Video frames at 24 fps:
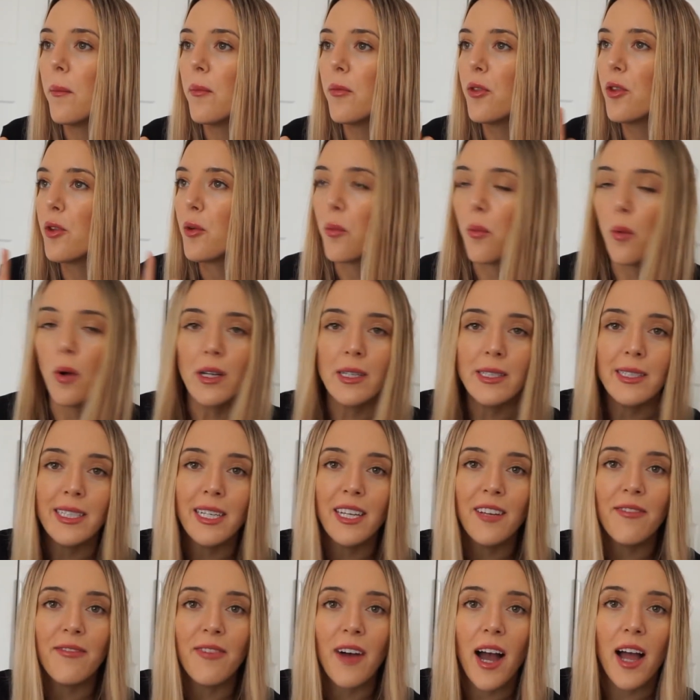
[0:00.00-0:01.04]

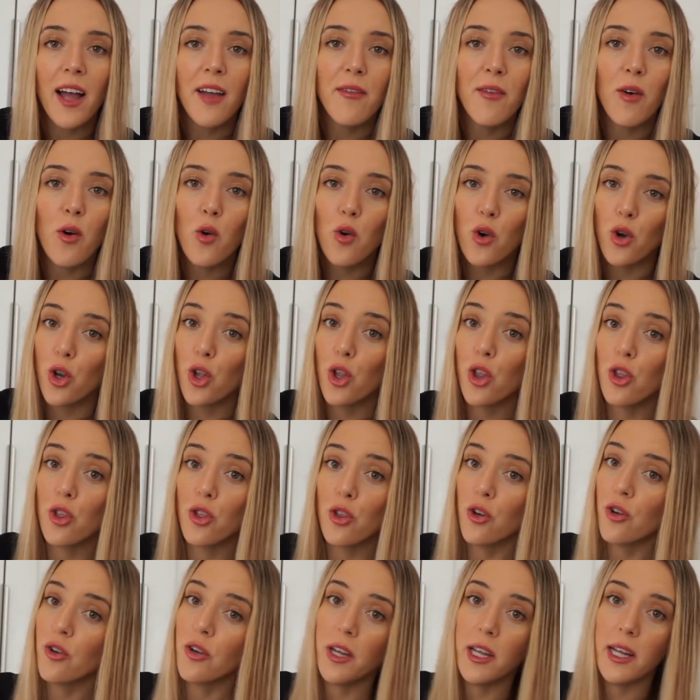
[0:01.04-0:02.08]
25 or
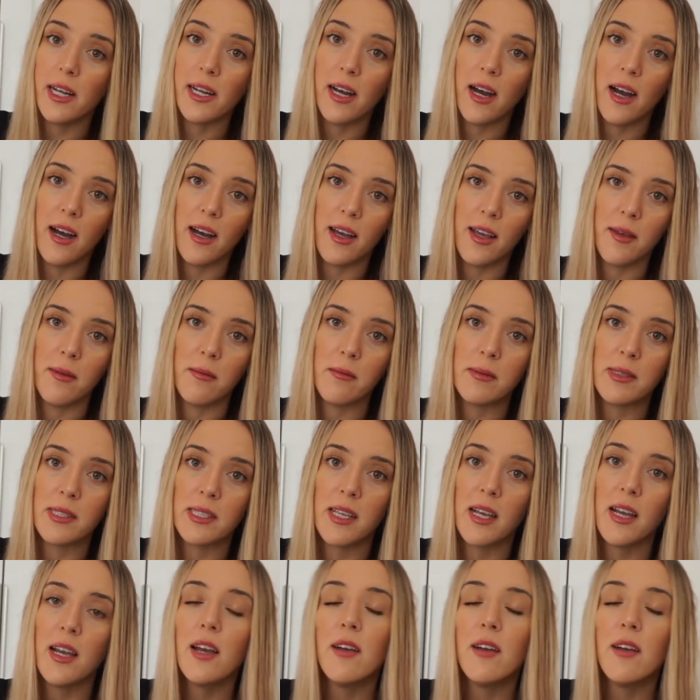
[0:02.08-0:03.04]
30 times.